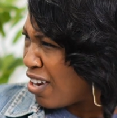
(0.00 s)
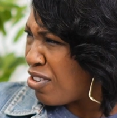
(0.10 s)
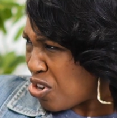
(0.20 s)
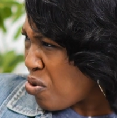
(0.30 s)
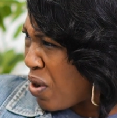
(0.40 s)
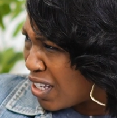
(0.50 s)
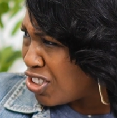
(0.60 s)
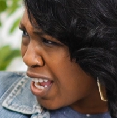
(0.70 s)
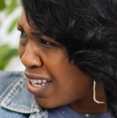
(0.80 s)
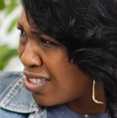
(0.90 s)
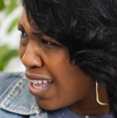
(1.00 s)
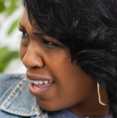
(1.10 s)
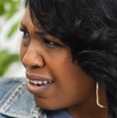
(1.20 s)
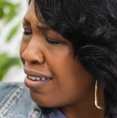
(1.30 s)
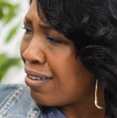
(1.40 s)
do you want to change
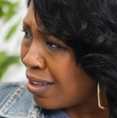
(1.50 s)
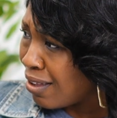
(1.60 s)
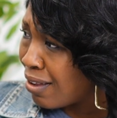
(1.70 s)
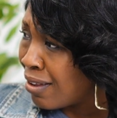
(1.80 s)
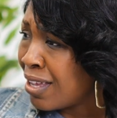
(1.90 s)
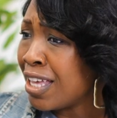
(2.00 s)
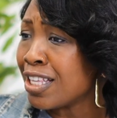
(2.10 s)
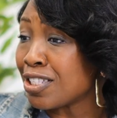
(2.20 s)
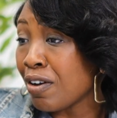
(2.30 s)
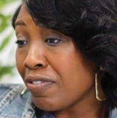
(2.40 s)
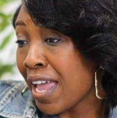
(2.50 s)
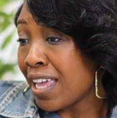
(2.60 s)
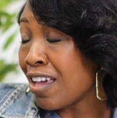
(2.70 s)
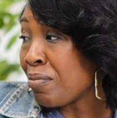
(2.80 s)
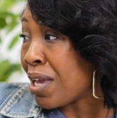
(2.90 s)
that? Yeah. So if they
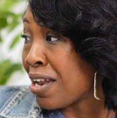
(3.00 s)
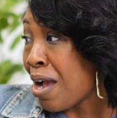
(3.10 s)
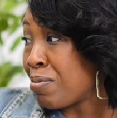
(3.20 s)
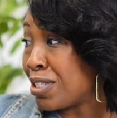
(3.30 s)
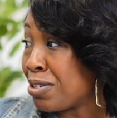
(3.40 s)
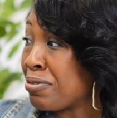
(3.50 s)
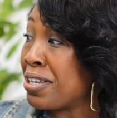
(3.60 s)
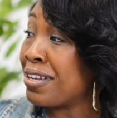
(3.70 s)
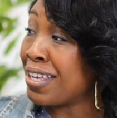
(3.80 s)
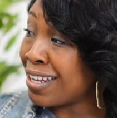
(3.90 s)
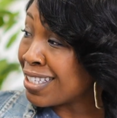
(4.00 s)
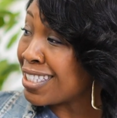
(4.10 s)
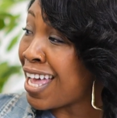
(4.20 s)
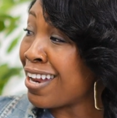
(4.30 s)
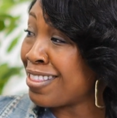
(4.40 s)
give me an opportunity to get
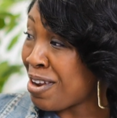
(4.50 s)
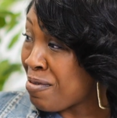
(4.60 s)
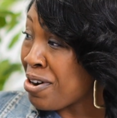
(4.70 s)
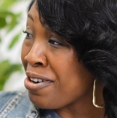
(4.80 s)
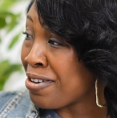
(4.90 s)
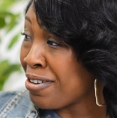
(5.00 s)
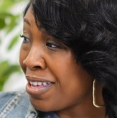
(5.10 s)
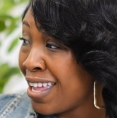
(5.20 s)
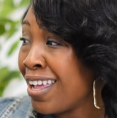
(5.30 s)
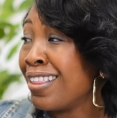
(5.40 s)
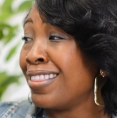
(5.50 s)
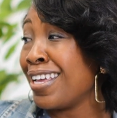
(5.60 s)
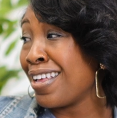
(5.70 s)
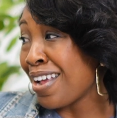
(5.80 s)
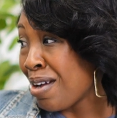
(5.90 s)
inside of their world,
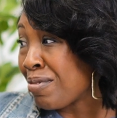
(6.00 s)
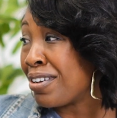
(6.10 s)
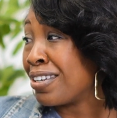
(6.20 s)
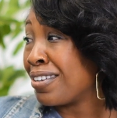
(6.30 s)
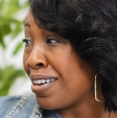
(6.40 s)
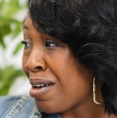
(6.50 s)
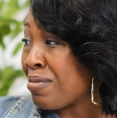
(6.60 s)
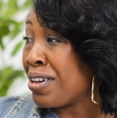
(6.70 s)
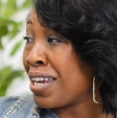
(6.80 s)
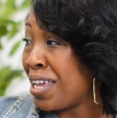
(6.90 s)
then I'm gonna